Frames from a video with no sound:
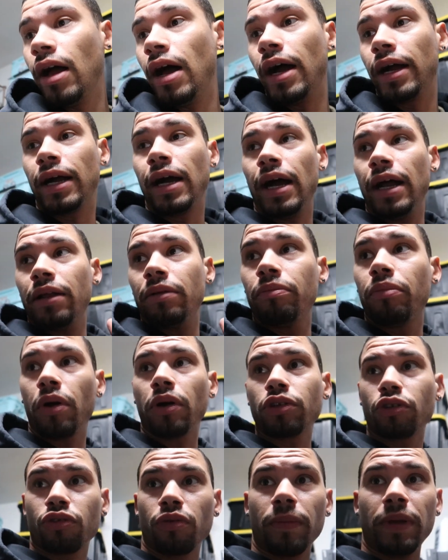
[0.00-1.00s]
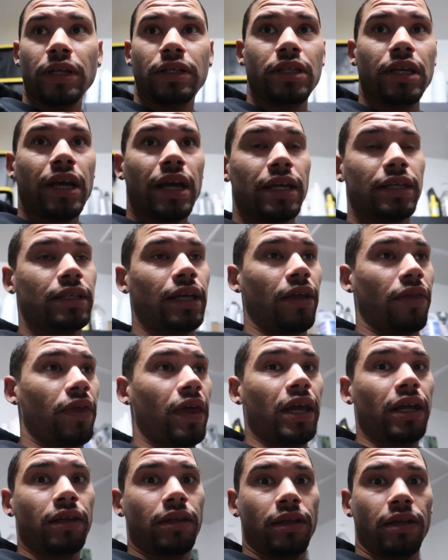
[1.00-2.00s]
I got parts from ECS, I
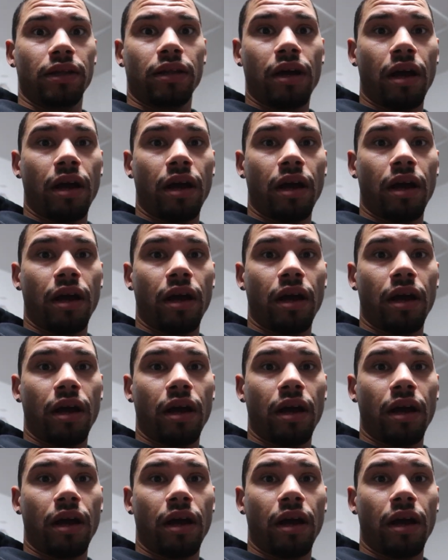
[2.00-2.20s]
think,